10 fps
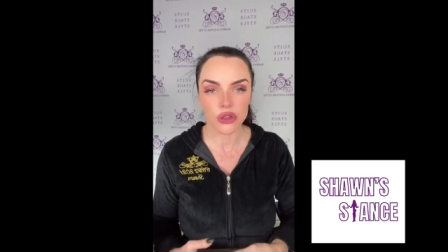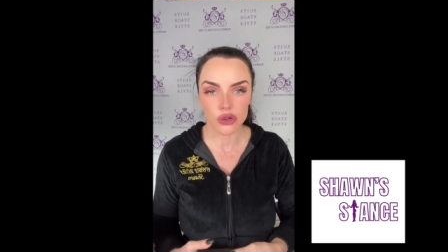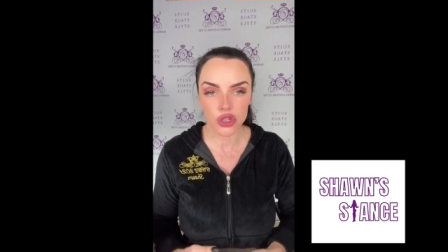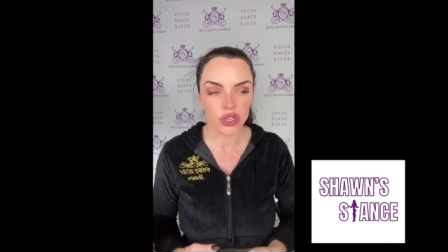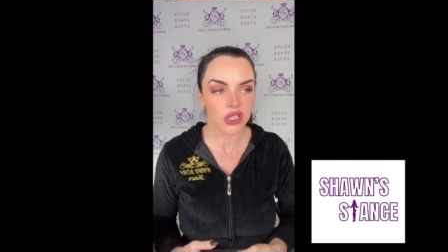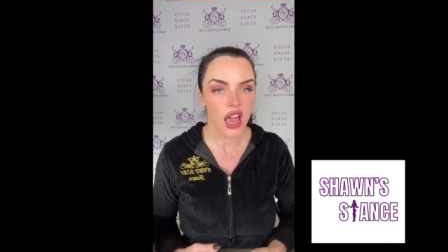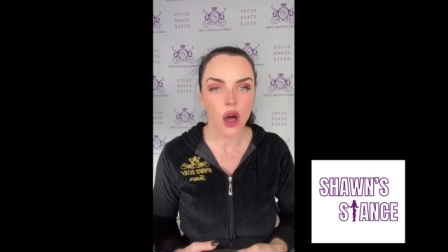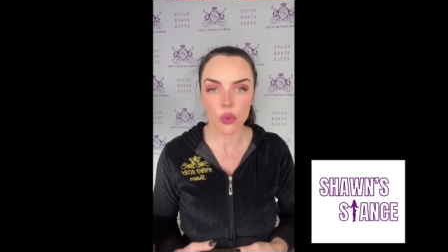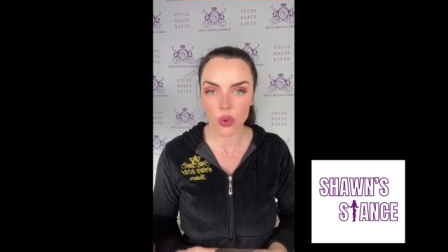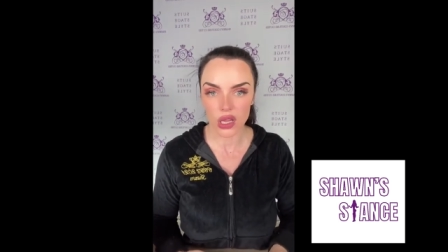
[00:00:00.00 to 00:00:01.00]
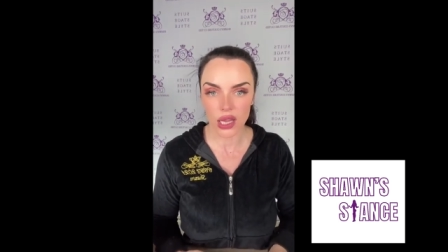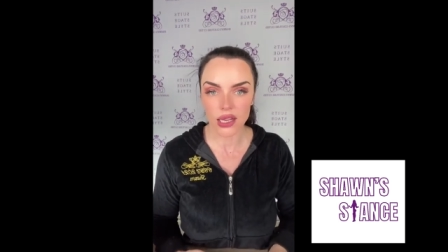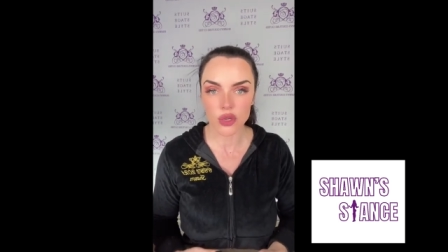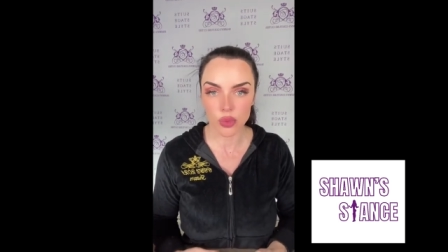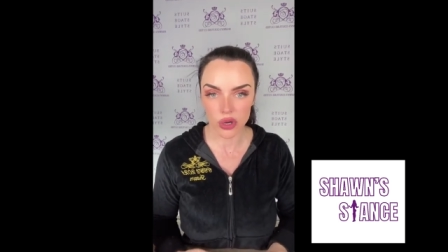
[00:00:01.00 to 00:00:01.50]
but they're just not
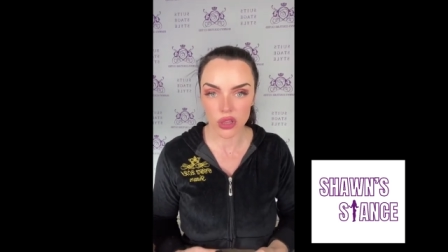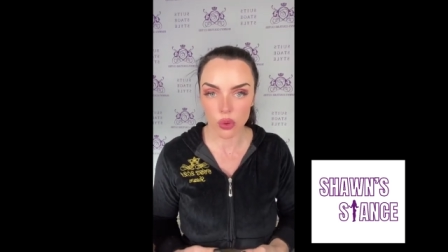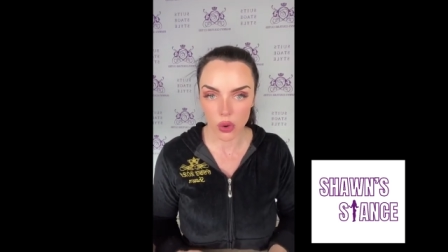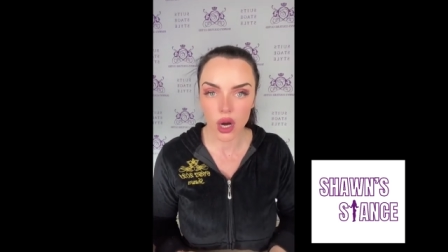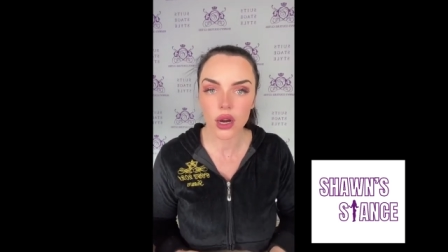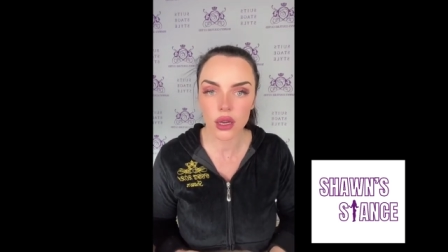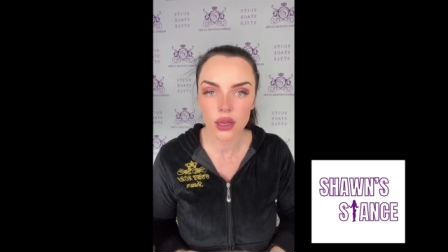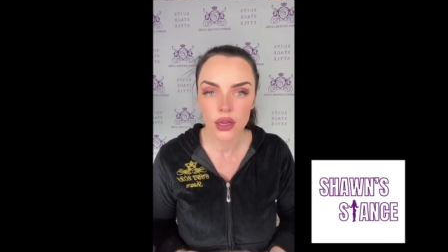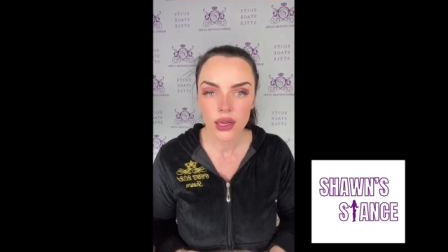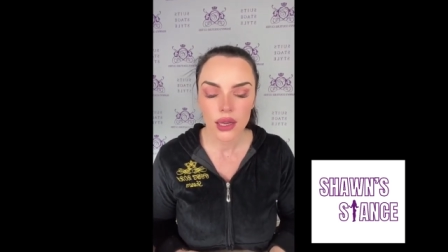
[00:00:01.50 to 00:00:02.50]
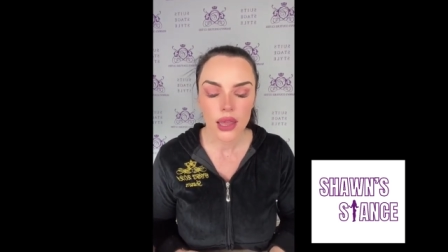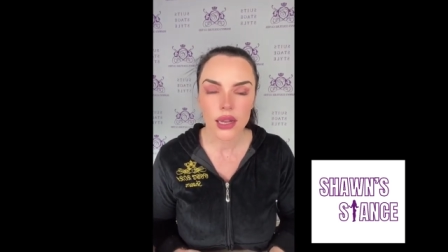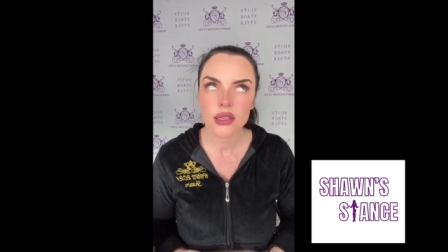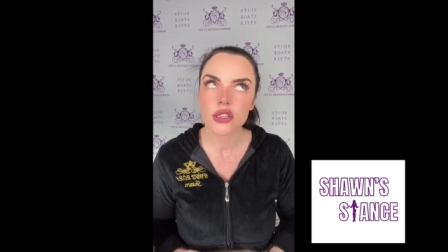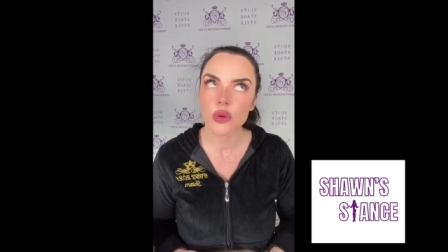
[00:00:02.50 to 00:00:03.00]
willing to put in the work.
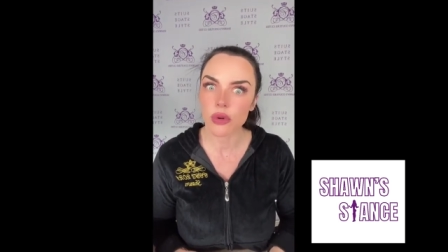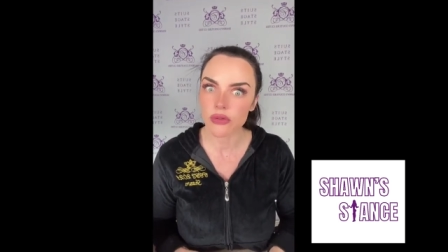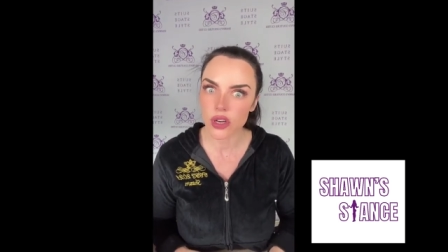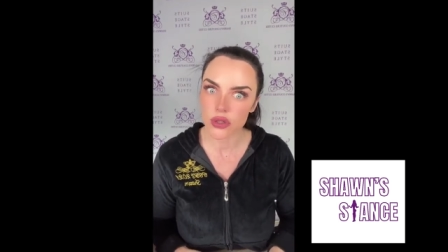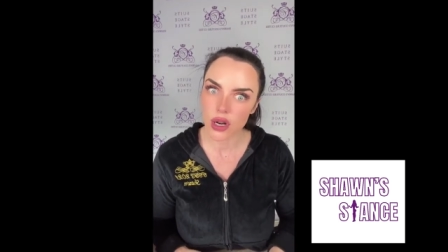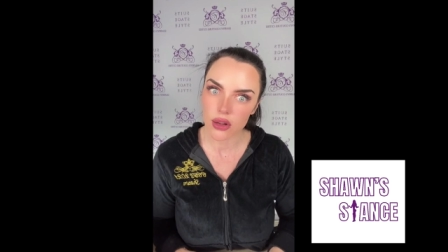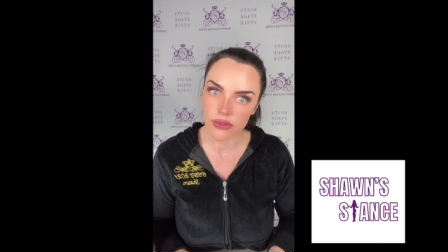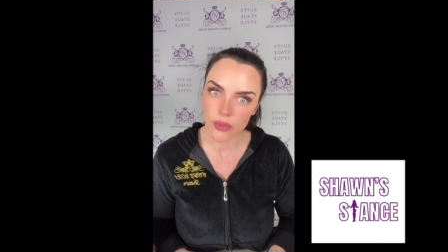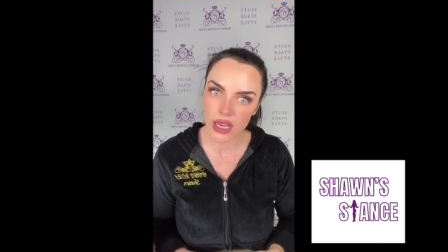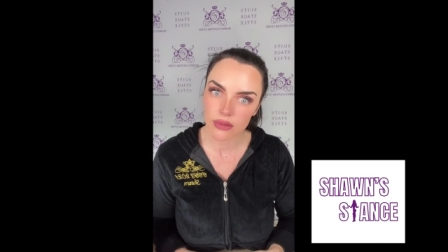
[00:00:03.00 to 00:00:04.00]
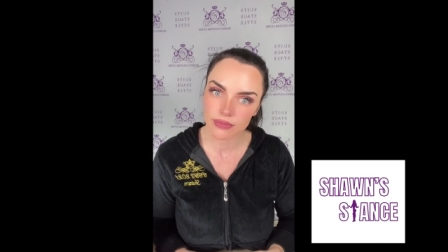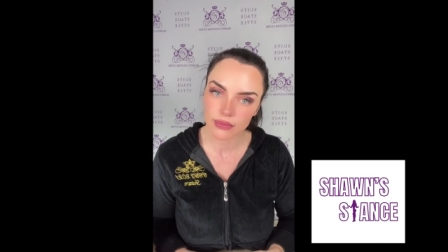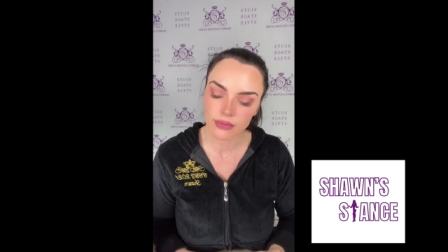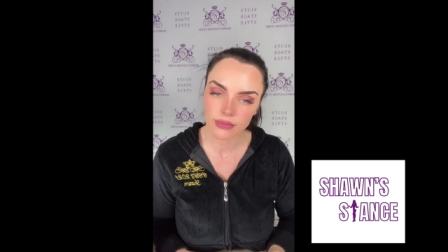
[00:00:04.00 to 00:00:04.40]
That is super frustrating for me.